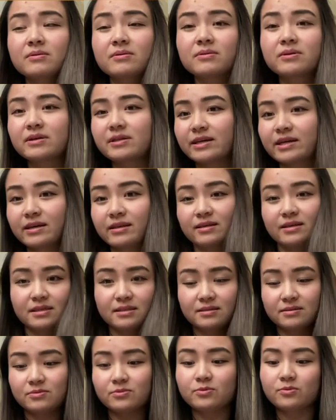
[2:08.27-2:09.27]
or like
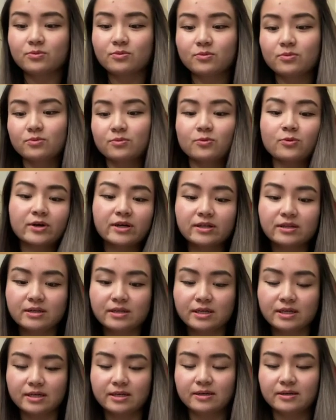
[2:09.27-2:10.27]
this
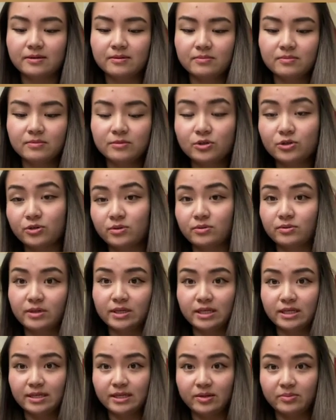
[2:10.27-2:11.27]
one Jung
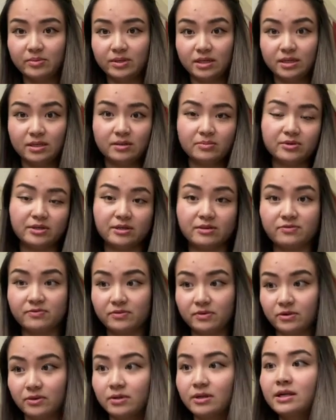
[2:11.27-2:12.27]
can get me pretty
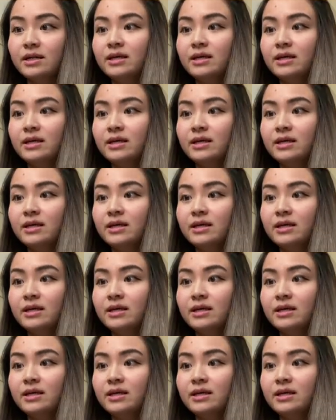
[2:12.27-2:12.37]
full,